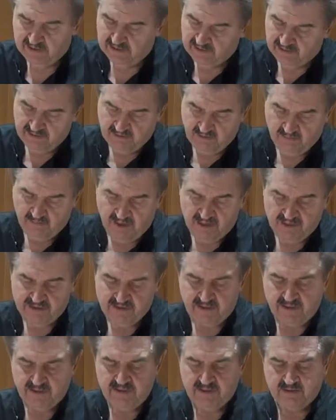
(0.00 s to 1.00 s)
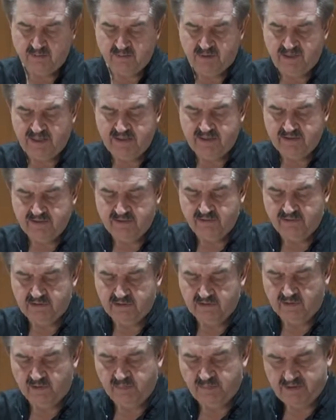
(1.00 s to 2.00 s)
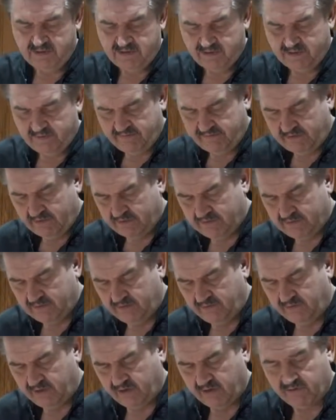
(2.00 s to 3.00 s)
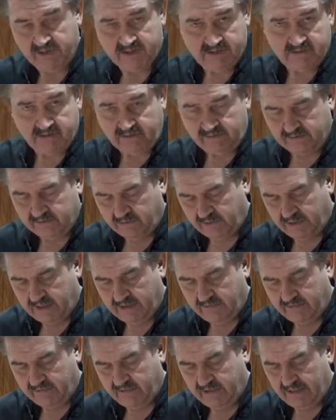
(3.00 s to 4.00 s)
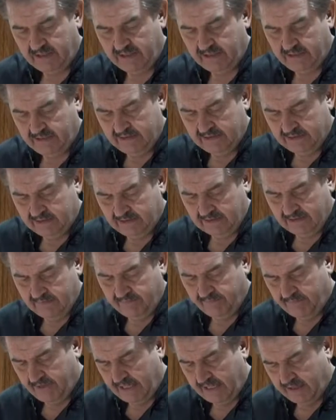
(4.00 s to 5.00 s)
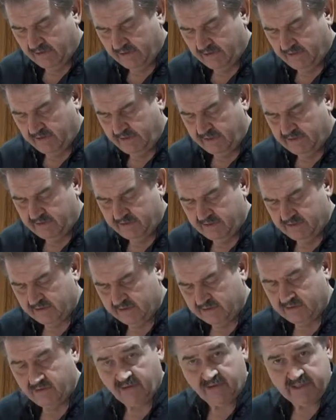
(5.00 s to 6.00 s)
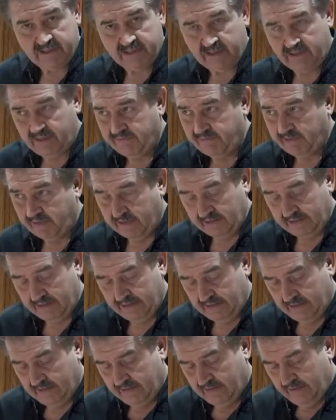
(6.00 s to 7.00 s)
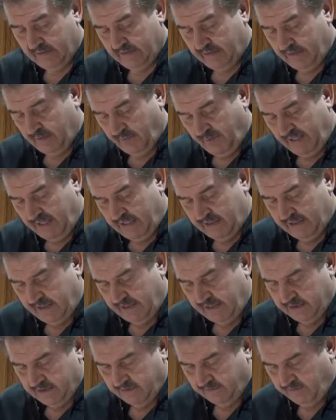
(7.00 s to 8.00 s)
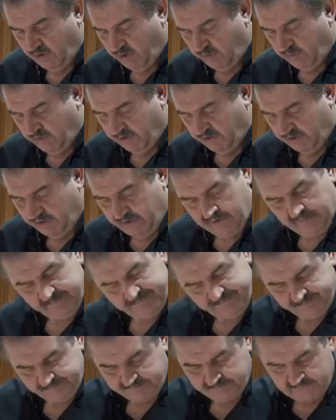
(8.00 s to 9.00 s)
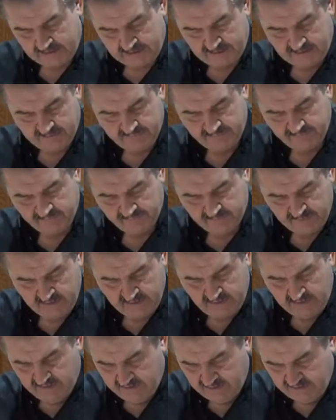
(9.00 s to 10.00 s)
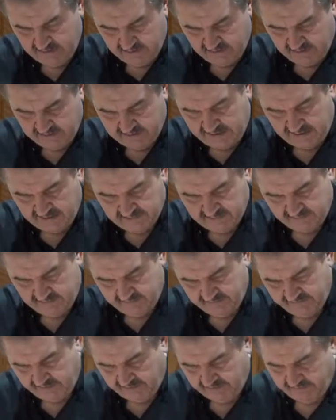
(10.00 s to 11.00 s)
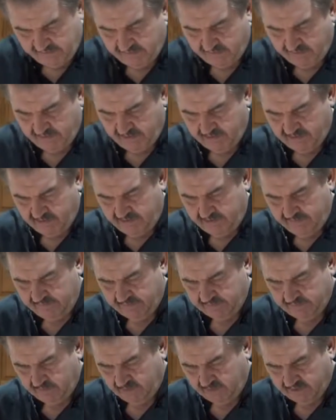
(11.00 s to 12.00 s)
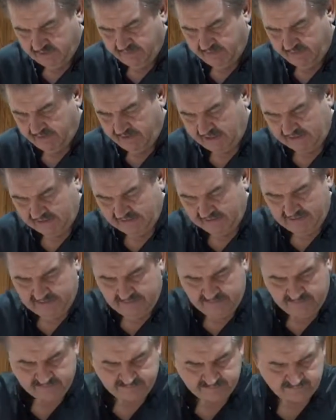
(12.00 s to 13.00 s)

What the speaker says: You don't want a judge to bite into a little piece of silver gristle or whatever. That could reduce your score significantly. But in the case of home cooking, this looks actually very, very good. It looks very clean.